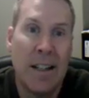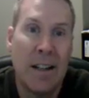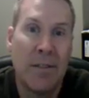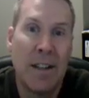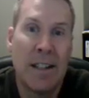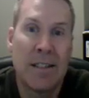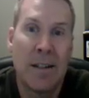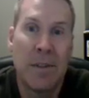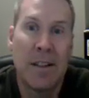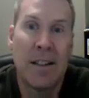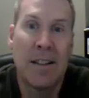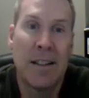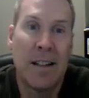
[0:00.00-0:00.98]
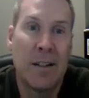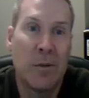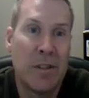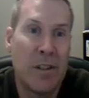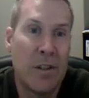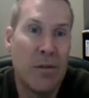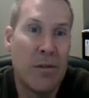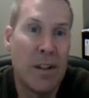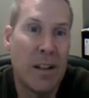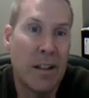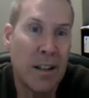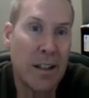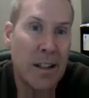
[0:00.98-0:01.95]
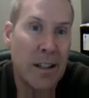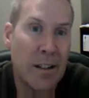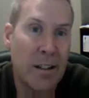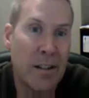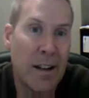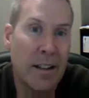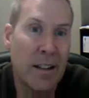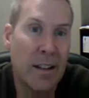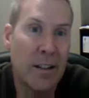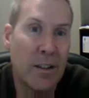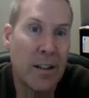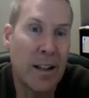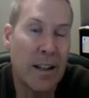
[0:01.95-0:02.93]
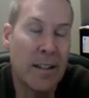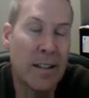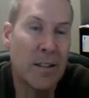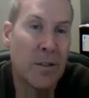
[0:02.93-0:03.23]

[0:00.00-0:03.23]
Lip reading: If that's something that interests you, you can click here and look at this